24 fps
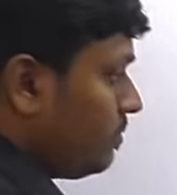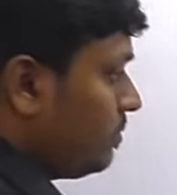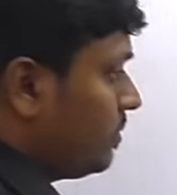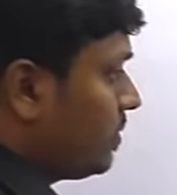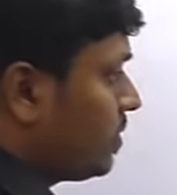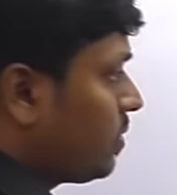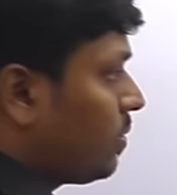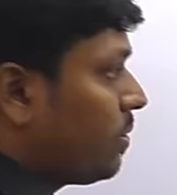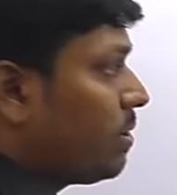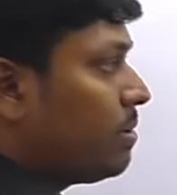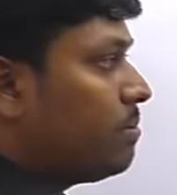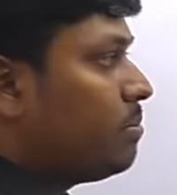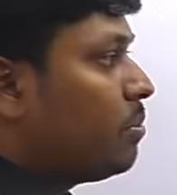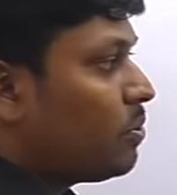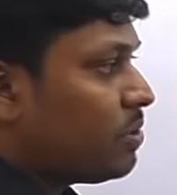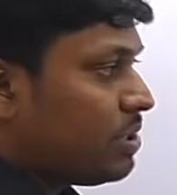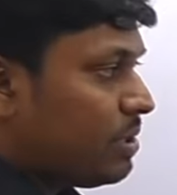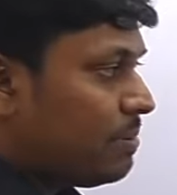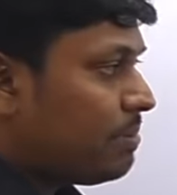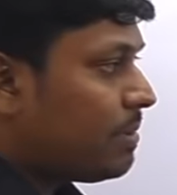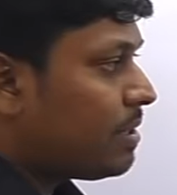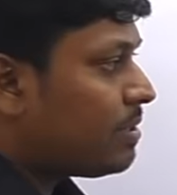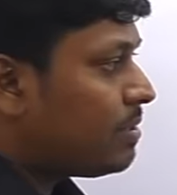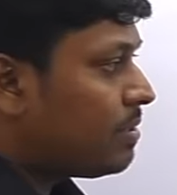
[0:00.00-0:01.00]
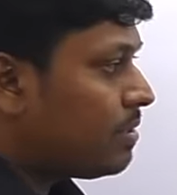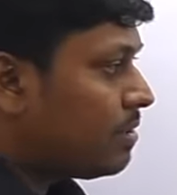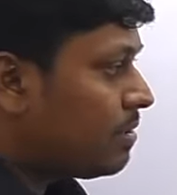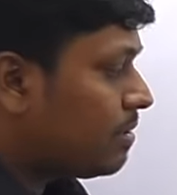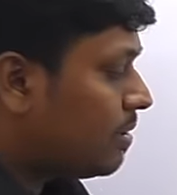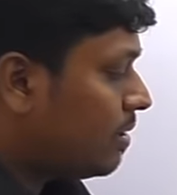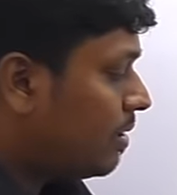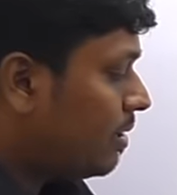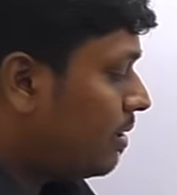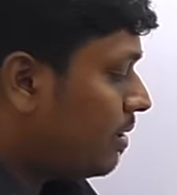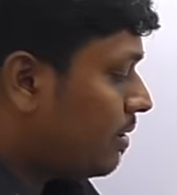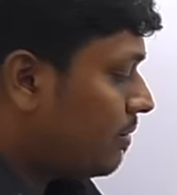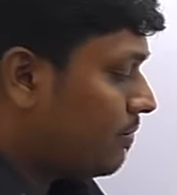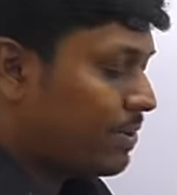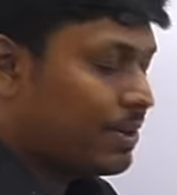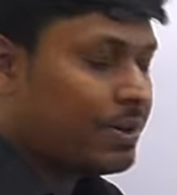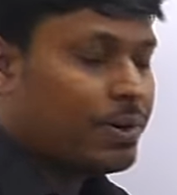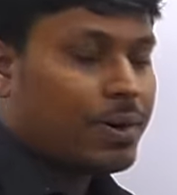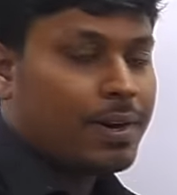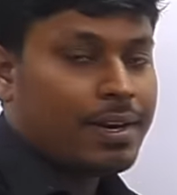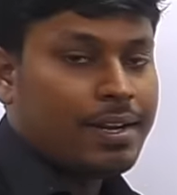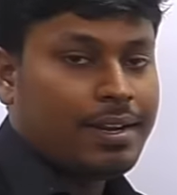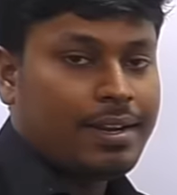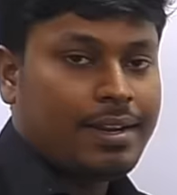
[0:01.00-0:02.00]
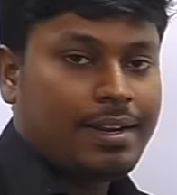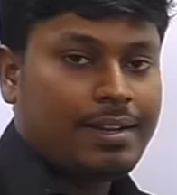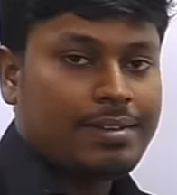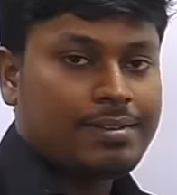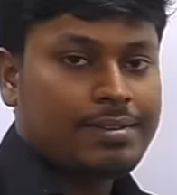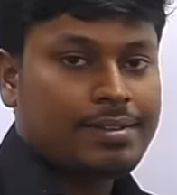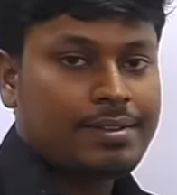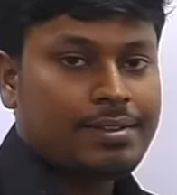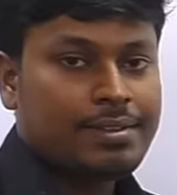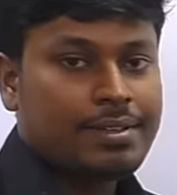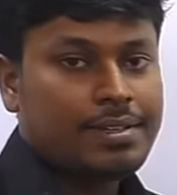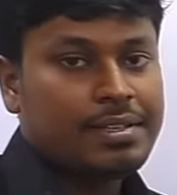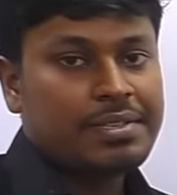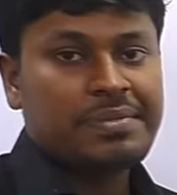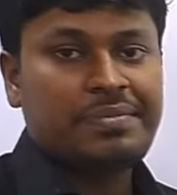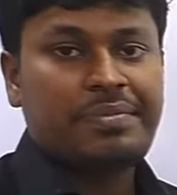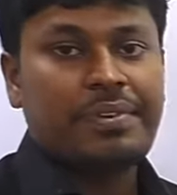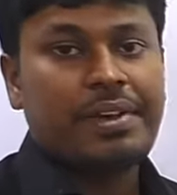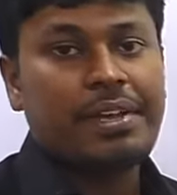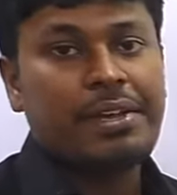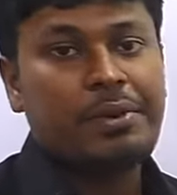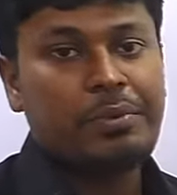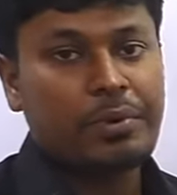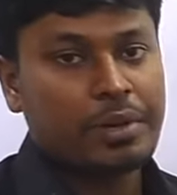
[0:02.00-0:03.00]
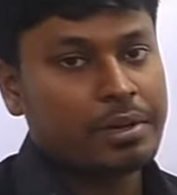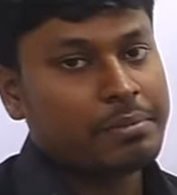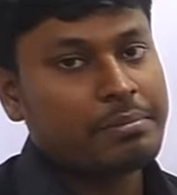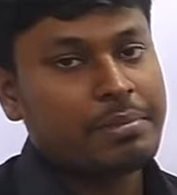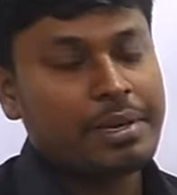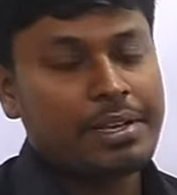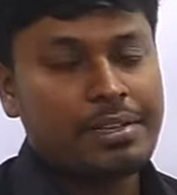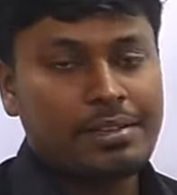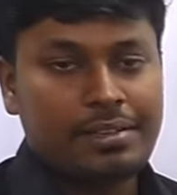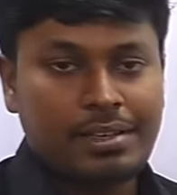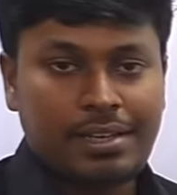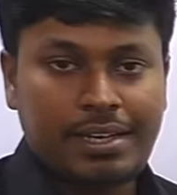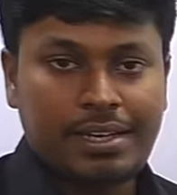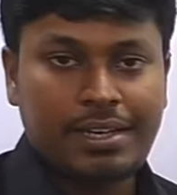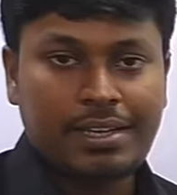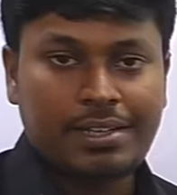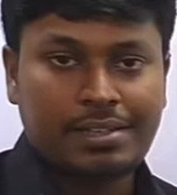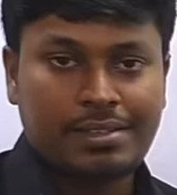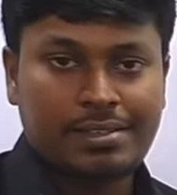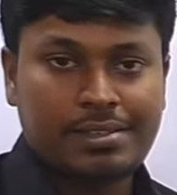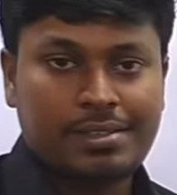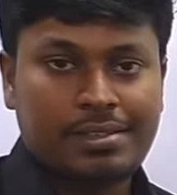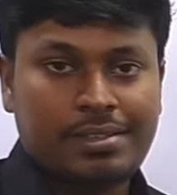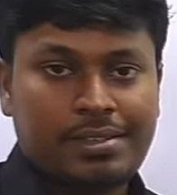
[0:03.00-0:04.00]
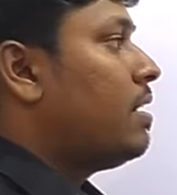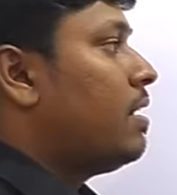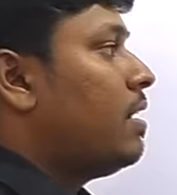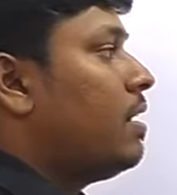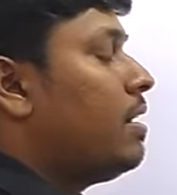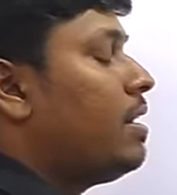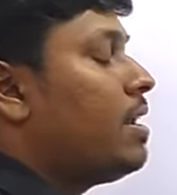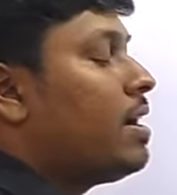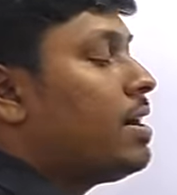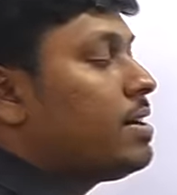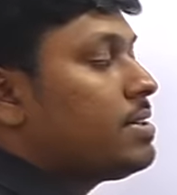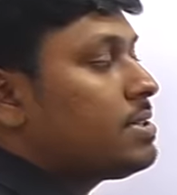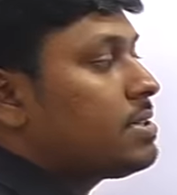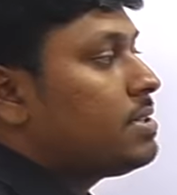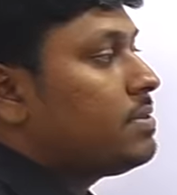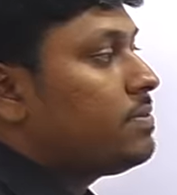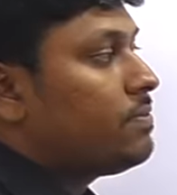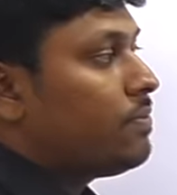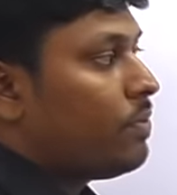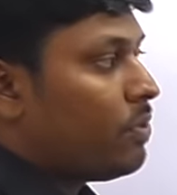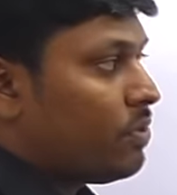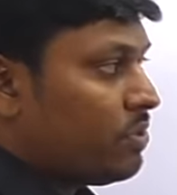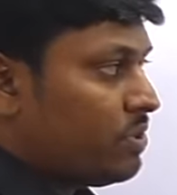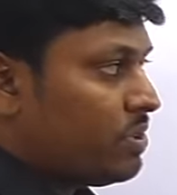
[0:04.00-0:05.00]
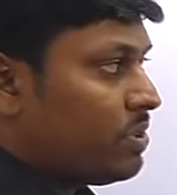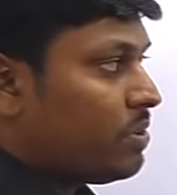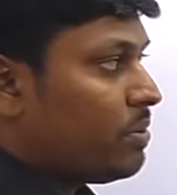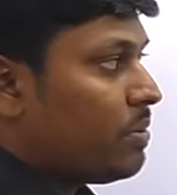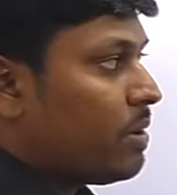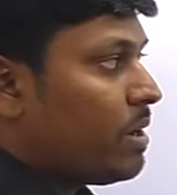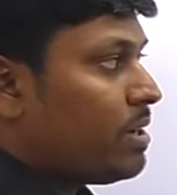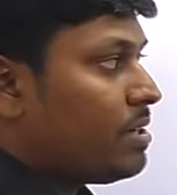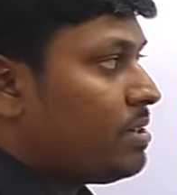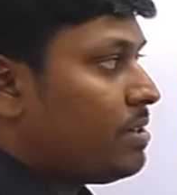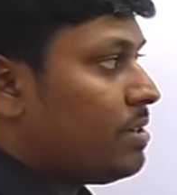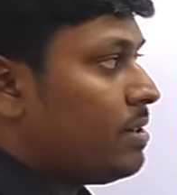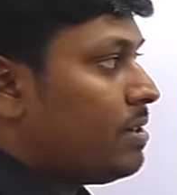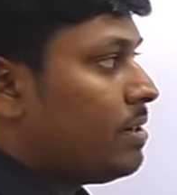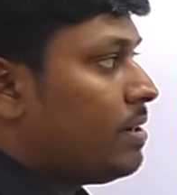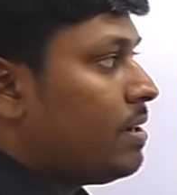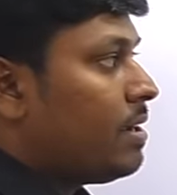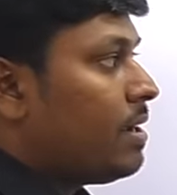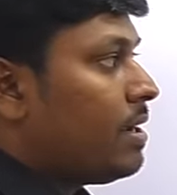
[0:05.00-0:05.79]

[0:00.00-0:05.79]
So in both the method, we got an answer, that is 5 1 by 3 days. Last fourth question.